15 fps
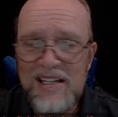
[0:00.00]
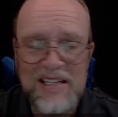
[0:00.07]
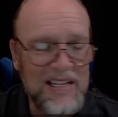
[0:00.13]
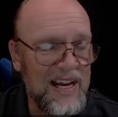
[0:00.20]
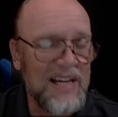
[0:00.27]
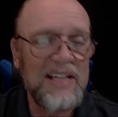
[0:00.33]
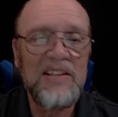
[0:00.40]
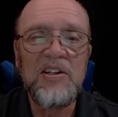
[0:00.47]

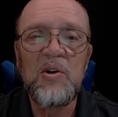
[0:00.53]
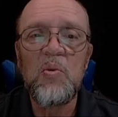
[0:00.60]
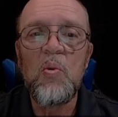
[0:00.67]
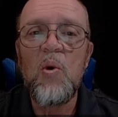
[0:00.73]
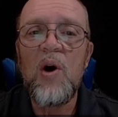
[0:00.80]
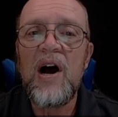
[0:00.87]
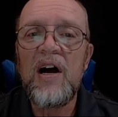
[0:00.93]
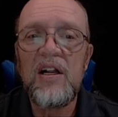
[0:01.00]
Not in their
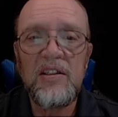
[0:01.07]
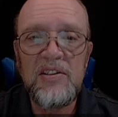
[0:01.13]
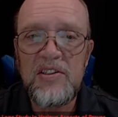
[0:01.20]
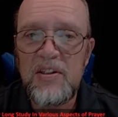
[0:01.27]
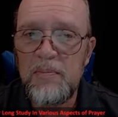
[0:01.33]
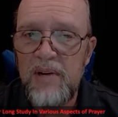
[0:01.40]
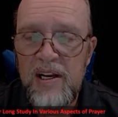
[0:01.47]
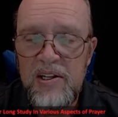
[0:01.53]

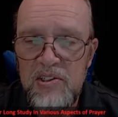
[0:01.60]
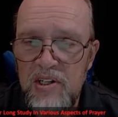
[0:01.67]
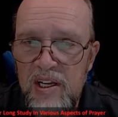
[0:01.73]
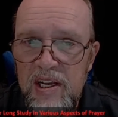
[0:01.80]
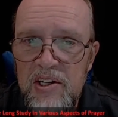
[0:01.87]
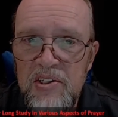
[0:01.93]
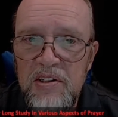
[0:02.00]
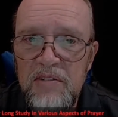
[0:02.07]
wildest
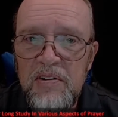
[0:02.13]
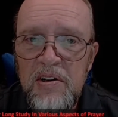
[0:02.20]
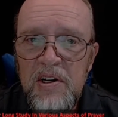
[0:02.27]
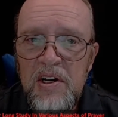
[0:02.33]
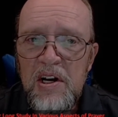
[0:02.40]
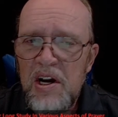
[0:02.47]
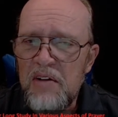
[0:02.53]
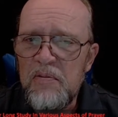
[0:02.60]
imagination
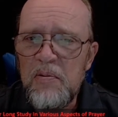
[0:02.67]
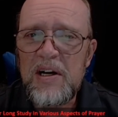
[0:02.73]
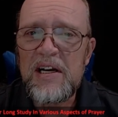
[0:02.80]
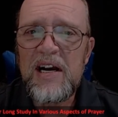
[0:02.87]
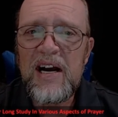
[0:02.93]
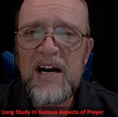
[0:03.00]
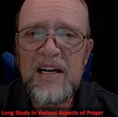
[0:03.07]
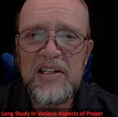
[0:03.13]
of what
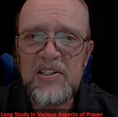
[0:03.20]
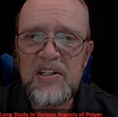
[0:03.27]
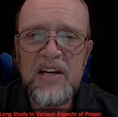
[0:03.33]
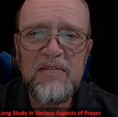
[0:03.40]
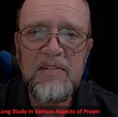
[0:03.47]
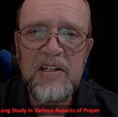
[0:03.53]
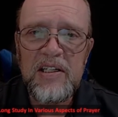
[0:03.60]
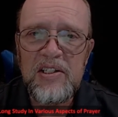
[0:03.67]
God has
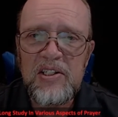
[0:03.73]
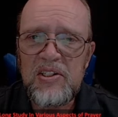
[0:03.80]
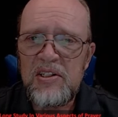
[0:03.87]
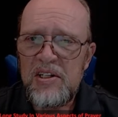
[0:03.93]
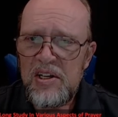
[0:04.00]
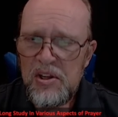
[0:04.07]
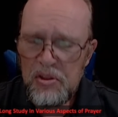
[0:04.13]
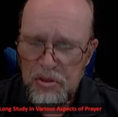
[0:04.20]
given us
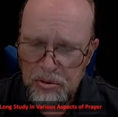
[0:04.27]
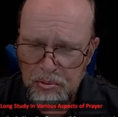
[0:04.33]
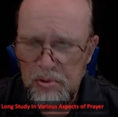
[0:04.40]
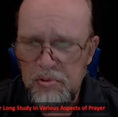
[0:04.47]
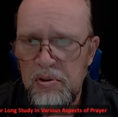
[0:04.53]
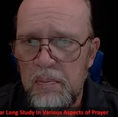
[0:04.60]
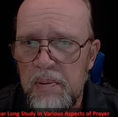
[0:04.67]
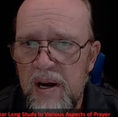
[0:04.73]

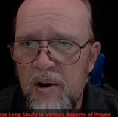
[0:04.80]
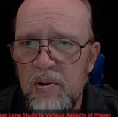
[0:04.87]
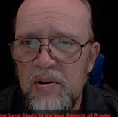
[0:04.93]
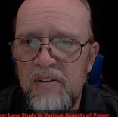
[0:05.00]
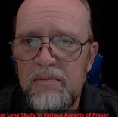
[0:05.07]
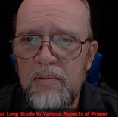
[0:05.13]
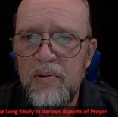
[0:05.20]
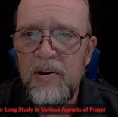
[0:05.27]
through the
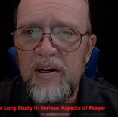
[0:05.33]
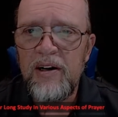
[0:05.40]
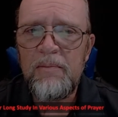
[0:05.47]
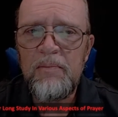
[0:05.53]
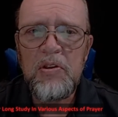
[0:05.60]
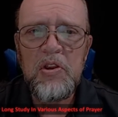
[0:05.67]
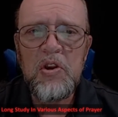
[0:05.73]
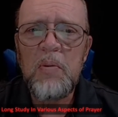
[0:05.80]
power of prayer.
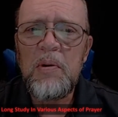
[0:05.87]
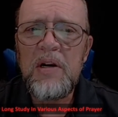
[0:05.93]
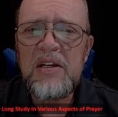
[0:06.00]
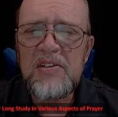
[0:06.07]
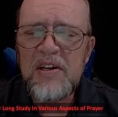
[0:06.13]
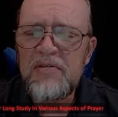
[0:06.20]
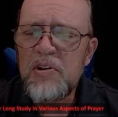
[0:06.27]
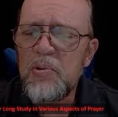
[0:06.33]

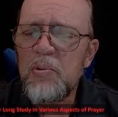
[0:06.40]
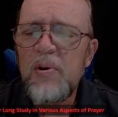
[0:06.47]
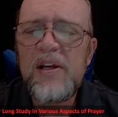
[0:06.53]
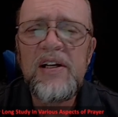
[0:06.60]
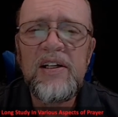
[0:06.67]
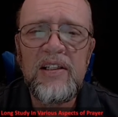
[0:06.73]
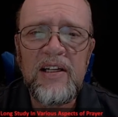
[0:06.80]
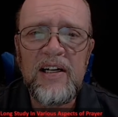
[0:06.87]
Nobody's ever
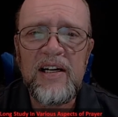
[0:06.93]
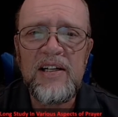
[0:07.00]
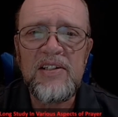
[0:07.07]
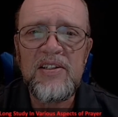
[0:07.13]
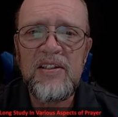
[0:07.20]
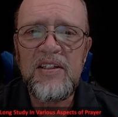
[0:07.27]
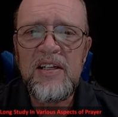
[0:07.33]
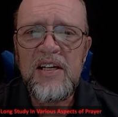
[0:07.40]

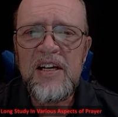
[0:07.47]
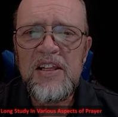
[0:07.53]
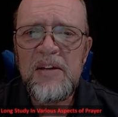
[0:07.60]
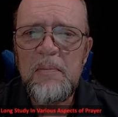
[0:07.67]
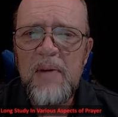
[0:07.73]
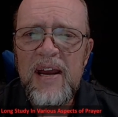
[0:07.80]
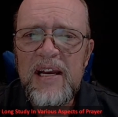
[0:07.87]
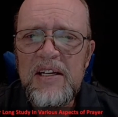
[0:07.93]
realized the
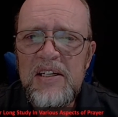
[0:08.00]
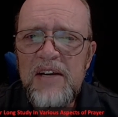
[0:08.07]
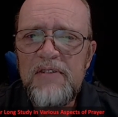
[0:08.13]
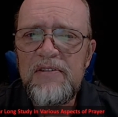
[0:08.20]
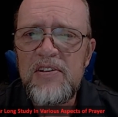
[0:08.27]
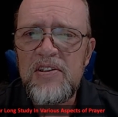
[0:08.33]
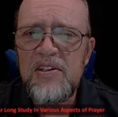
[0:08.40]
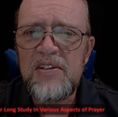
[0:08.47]

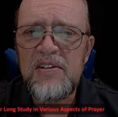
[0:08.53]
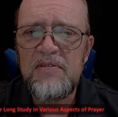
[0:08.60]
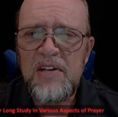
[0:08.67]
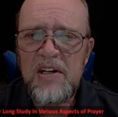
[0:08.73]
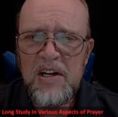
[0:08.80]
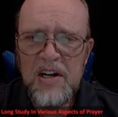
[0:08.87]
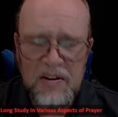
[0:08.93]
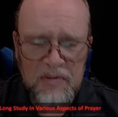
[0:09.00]
magnificence
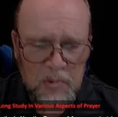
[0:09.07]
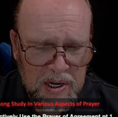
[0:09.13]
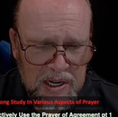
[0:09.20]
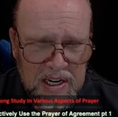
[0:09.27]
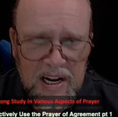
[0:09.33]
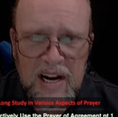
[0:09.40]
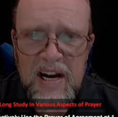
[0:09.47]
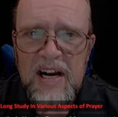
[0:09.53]
of
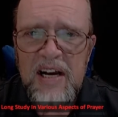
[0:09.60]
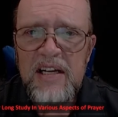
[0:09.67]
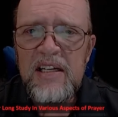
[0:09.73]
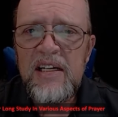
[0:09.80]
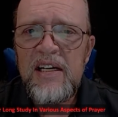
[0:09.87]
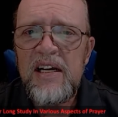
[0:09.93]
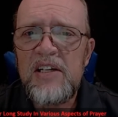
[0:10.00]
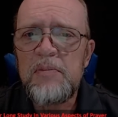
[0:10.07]
what God
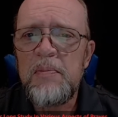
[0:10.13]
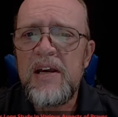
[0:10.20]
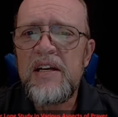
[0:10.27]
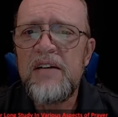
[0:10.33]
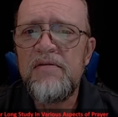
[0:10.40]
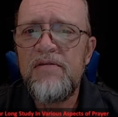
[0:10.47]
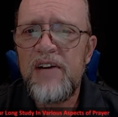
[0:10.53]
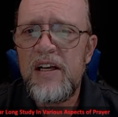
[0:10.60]
has
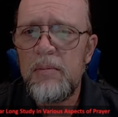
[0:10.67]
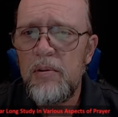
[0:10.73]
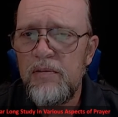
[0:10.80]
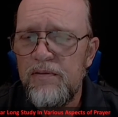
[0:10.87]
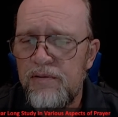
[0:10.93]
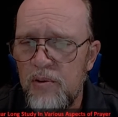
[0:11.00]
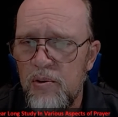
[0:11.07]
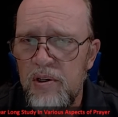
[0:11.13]
made available
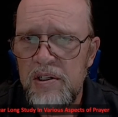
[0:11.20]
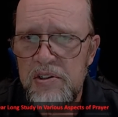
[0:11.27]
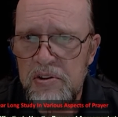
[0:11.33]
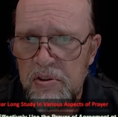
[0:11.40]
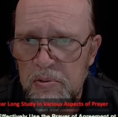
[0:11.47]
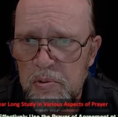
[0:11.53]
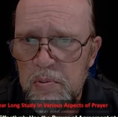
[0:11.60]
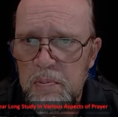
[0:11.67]
for us
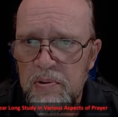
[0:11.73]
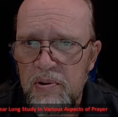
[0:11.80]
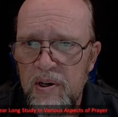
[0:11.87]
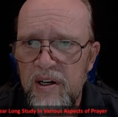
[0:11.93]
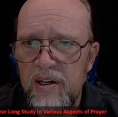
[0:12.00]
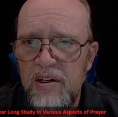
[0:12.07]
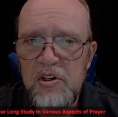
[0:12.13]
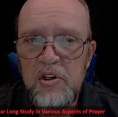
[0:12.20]
through
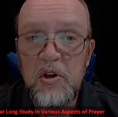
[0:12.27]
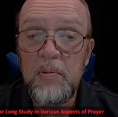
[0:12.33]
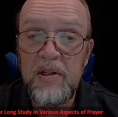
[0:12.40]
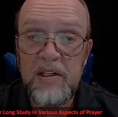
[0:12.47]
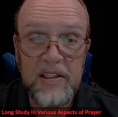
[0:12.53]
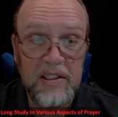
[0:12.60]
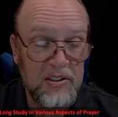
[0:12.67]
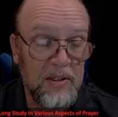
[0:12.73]
prayer.
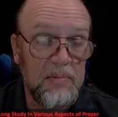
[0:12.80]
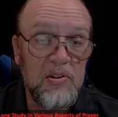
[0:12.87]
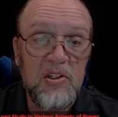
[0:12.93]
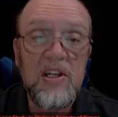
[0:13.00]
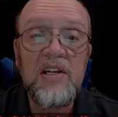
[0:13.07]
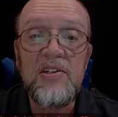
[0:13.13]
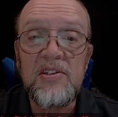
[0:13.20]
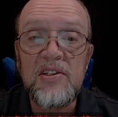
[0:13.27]
Nobody except
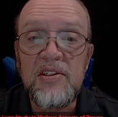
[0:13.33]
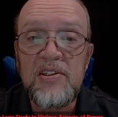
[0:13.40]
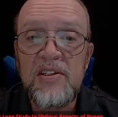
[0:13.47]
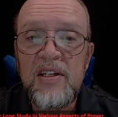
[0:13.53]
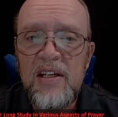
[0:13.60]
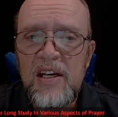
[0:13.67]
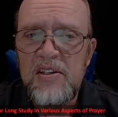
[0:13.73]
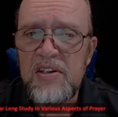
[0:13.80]
Jesus
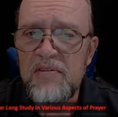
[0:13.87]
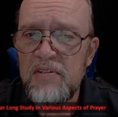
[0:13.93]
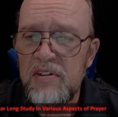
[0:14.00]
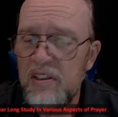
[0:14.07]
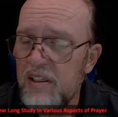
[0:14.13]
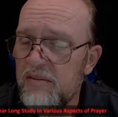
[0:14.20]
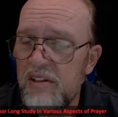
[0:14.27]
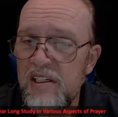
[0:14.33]
has ever
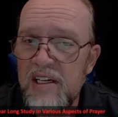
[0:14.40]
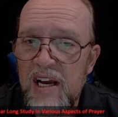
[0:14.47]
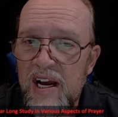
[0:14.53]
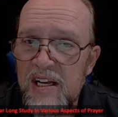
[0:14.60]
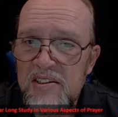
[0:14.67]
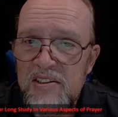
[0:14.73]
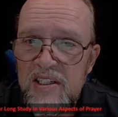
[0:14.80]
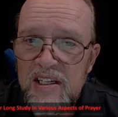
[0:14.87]
lived in
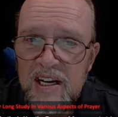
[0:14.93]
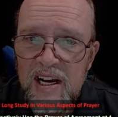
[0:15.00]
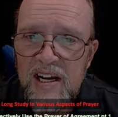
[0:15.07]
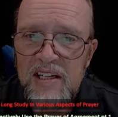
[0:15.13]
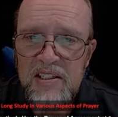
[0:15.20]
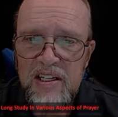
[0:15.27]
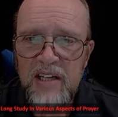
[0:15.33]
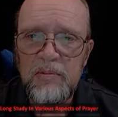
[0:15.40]
constant
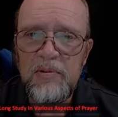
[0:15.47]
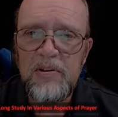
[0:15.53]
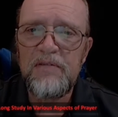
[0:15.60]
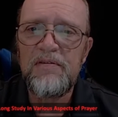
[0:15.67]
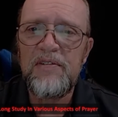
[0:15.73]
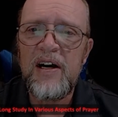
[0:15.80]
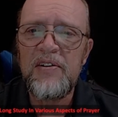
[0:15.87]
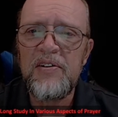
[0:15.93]
contact with the
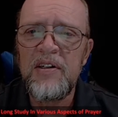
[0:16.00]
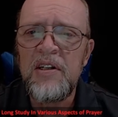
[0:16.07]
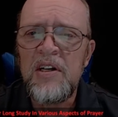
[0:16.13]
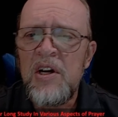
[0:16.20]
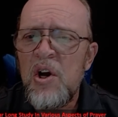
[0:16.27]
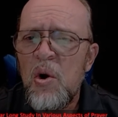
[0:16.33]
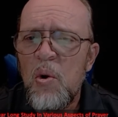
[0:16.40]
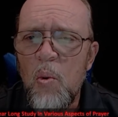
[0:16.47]
Father and
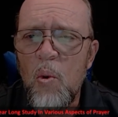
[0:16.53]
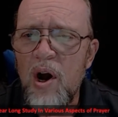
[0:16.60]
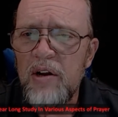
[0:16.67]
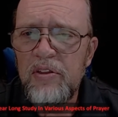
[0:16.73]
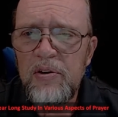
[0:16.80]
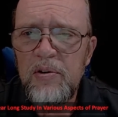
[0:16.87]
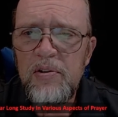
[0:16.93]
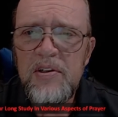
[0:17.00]

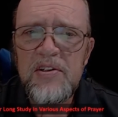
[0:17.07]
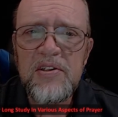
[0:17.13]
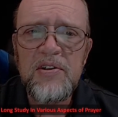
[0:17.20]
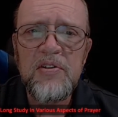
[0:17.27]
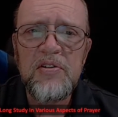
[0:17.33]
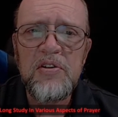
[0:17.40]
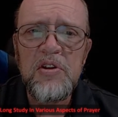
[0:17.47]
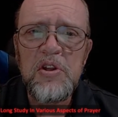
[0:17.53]
walked through this
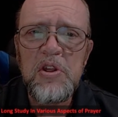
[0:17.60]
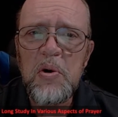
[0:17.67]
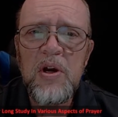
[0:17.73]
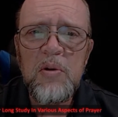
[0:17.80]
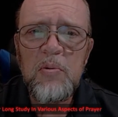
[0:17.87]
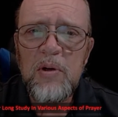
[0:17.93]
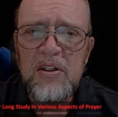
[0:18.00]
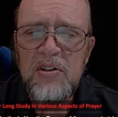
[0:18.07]
earth
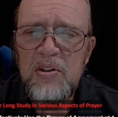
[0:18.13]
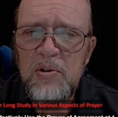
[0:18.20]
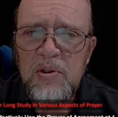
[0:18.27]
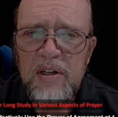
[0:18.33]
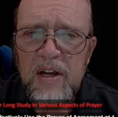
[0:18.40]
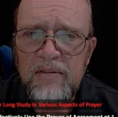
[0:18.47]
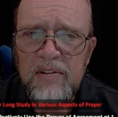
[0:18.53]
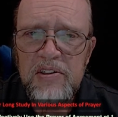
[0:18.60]
knowing what to do
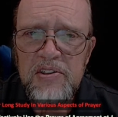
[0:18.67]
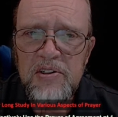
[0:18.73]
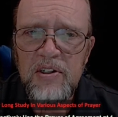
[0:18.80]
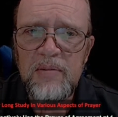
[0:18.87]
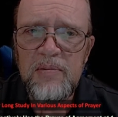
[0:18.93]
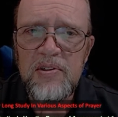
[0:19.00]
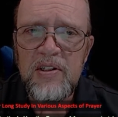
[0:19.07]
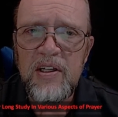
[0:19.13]
in every
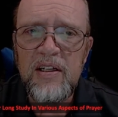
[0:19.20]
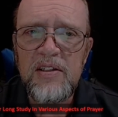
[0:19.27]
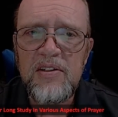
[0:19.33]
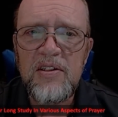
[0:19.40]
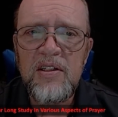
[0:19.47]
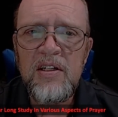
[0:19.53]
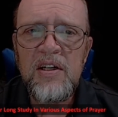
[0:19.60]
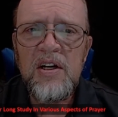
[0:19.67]

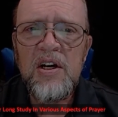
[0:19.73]
circumstance.